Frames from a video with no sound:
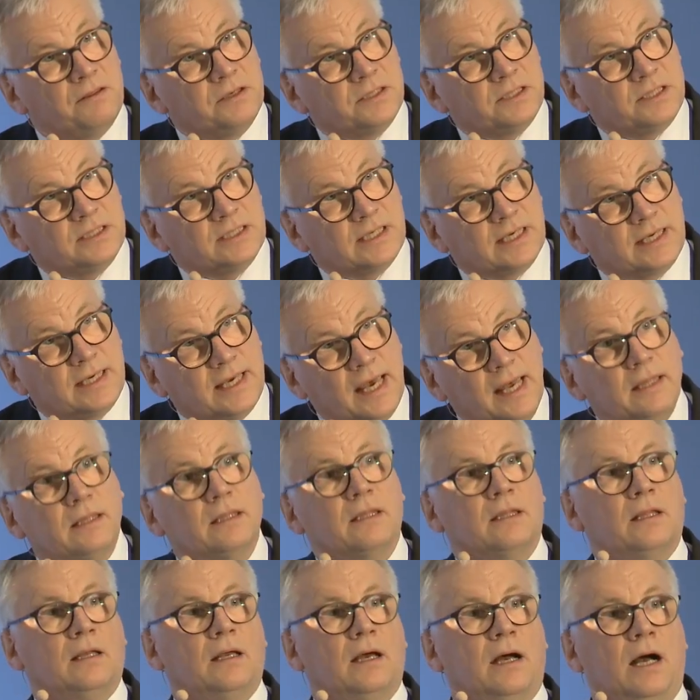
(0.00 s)
this is
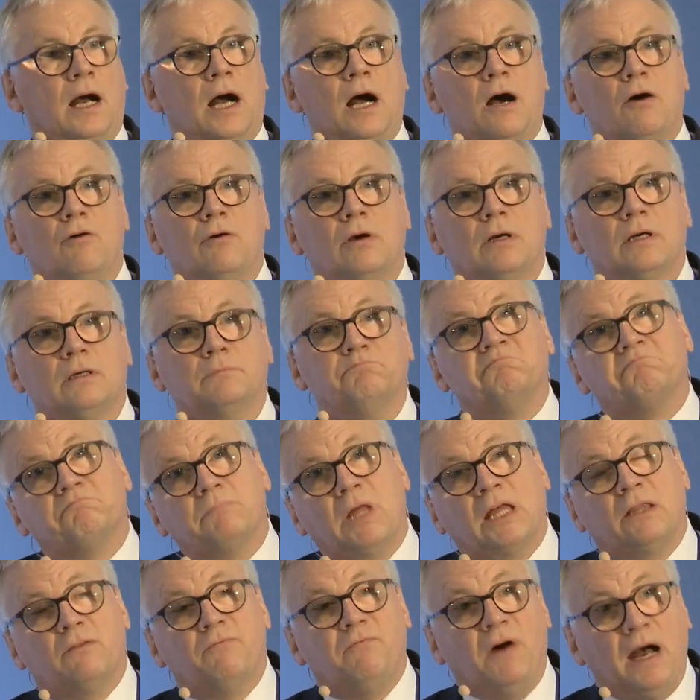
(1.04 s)
again our
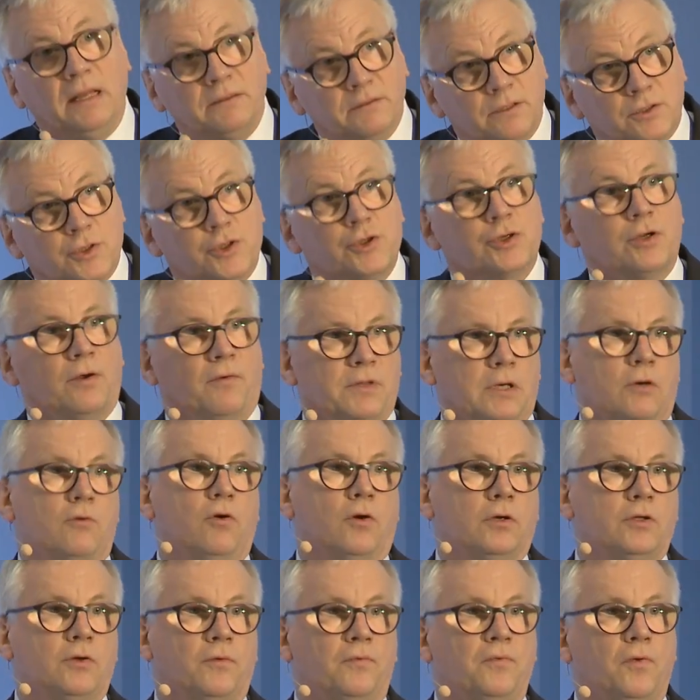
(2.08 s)
advantage of the
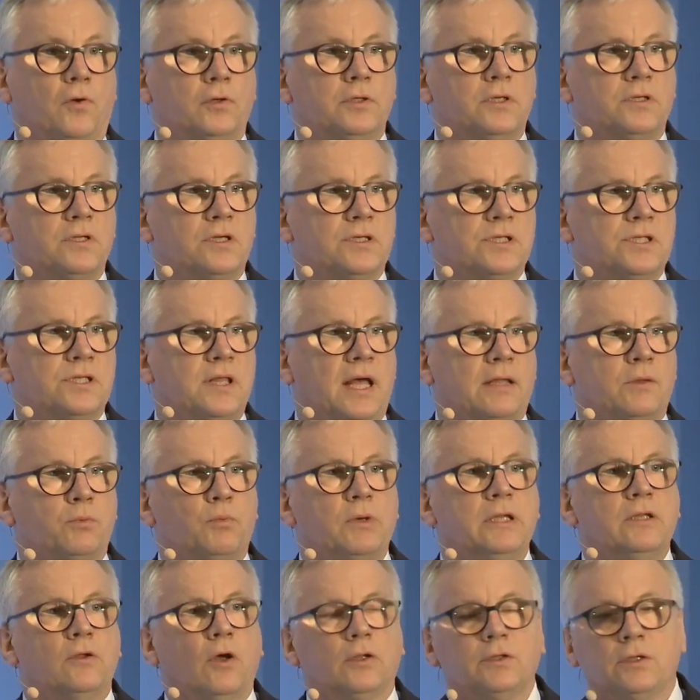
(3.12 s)
Court of Auditors, that
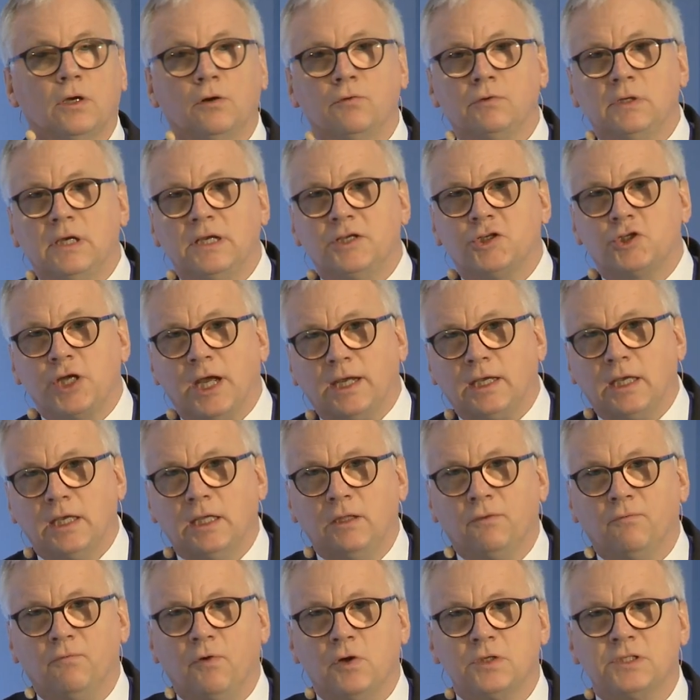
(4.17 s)
we not only check
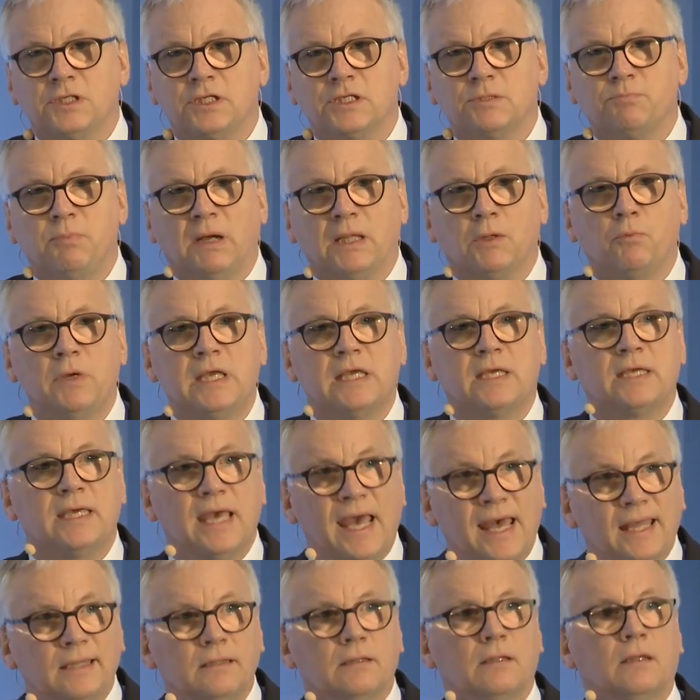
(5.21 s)
invoices, but we
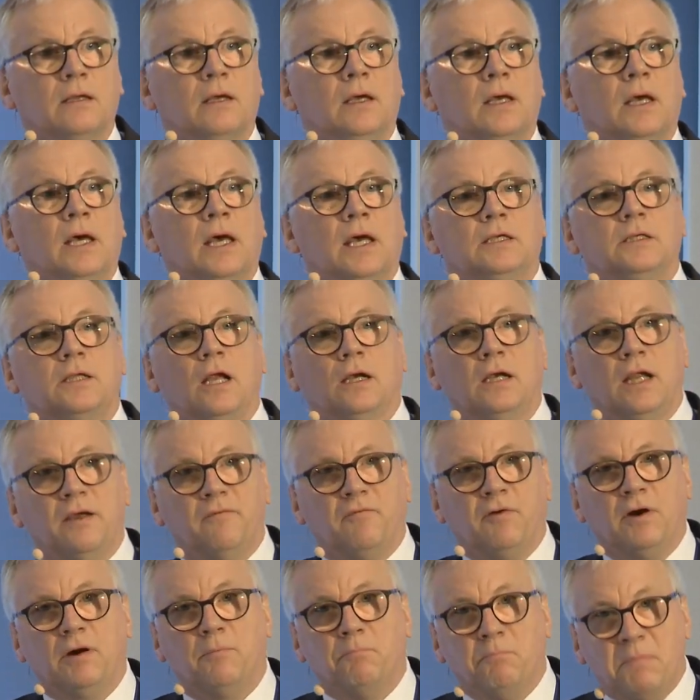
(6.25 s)
can
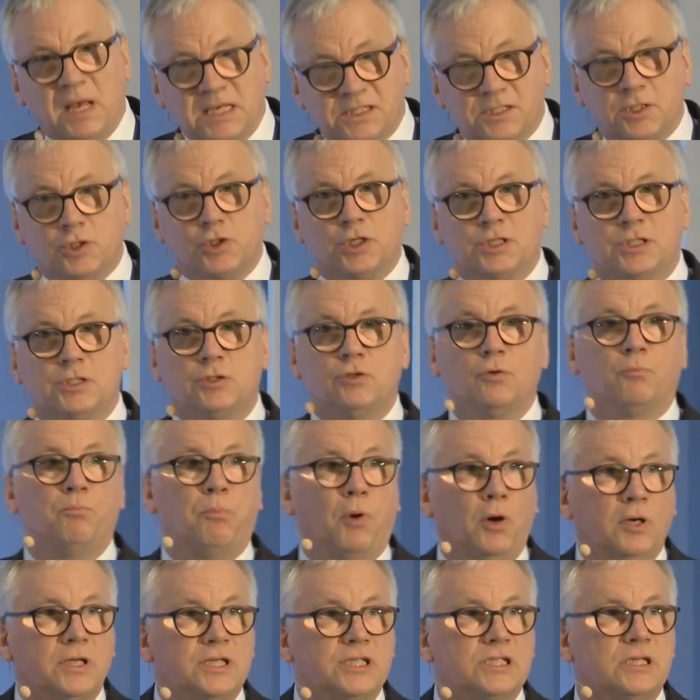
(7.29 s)
deliver messages to
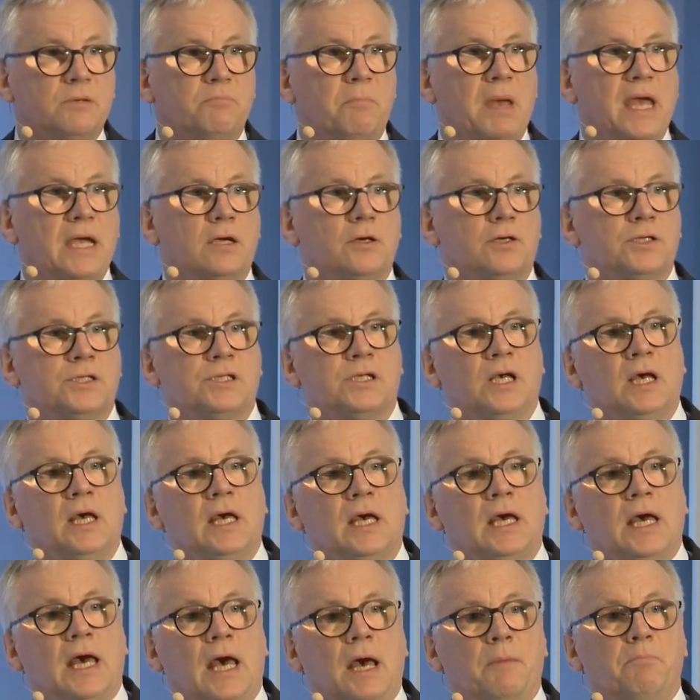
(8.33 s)
policymakers
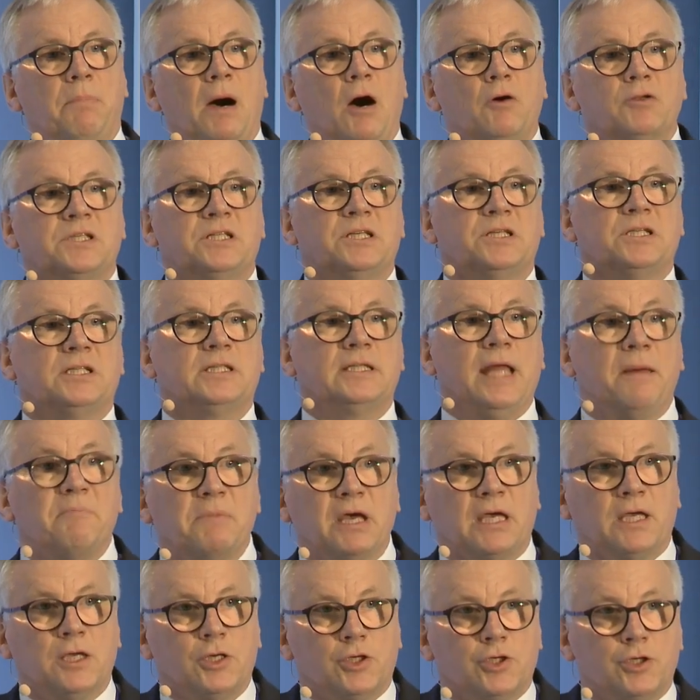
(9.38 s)
about
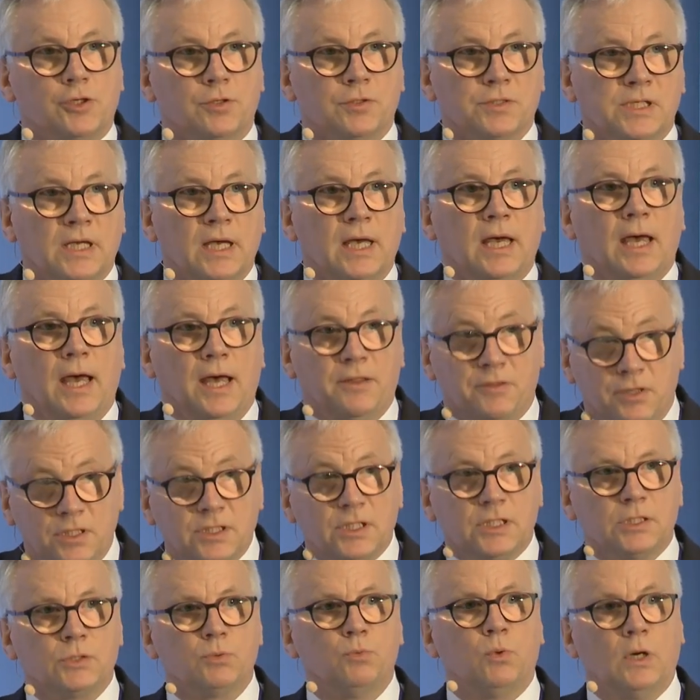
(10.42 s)
systemic issues. And this
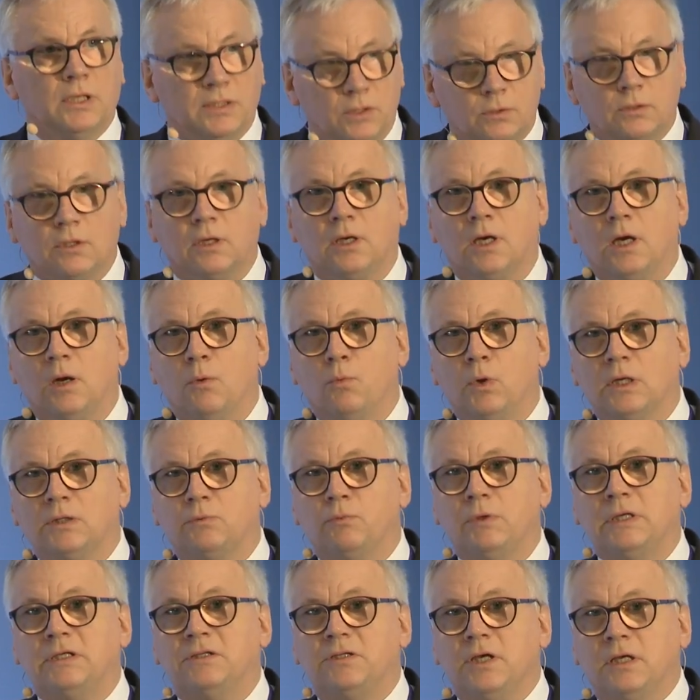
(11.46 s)
is what
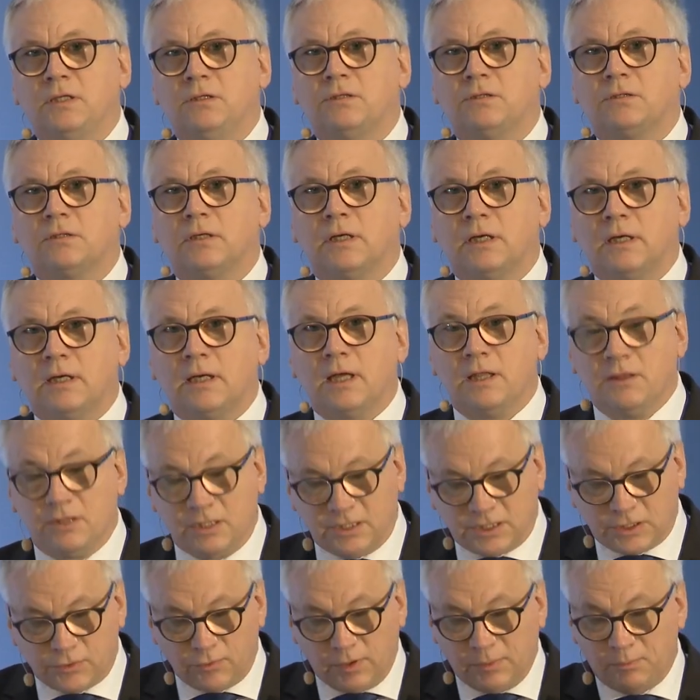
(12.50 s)
we did in
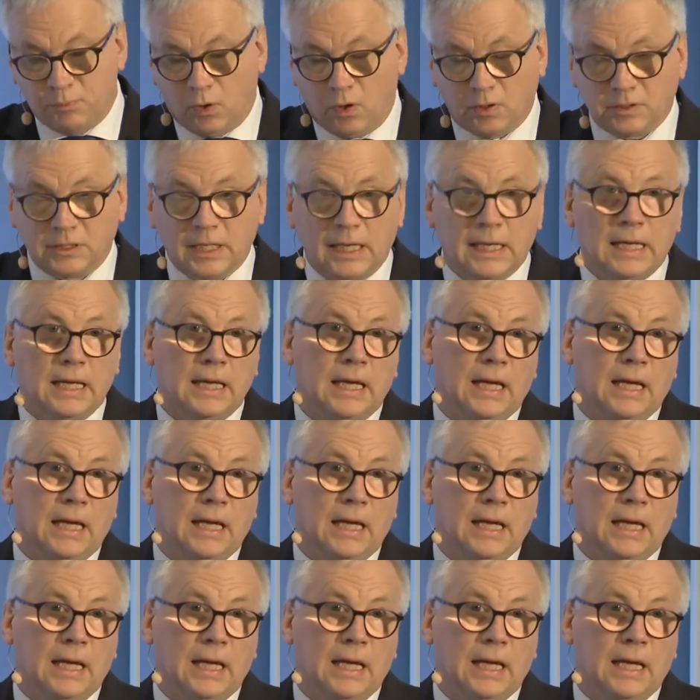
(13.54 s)
this report.